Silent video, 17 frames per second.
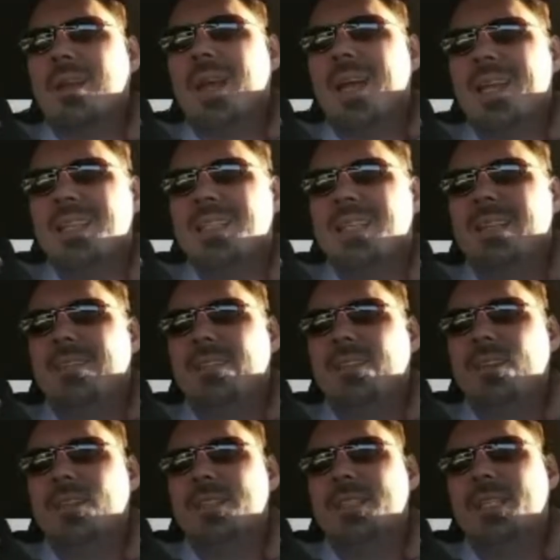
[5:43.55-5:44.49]

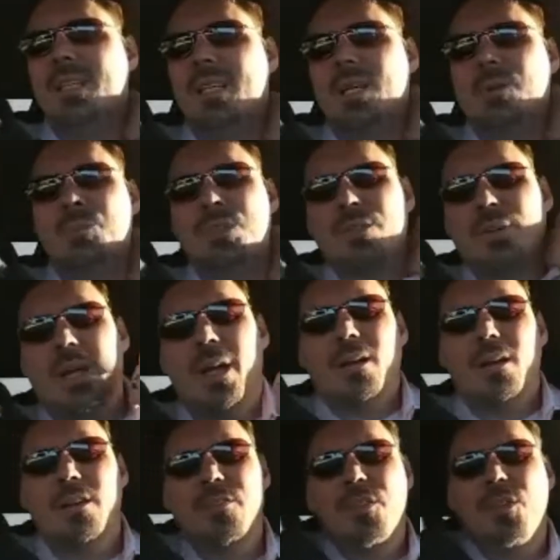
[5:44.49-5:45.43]
1913 comes
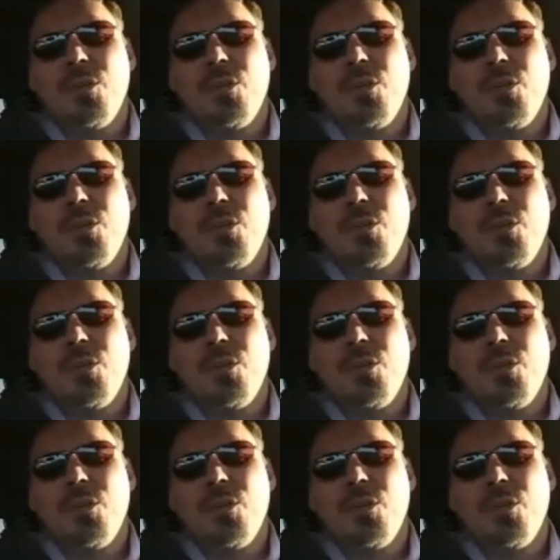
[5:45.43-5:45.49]
around and a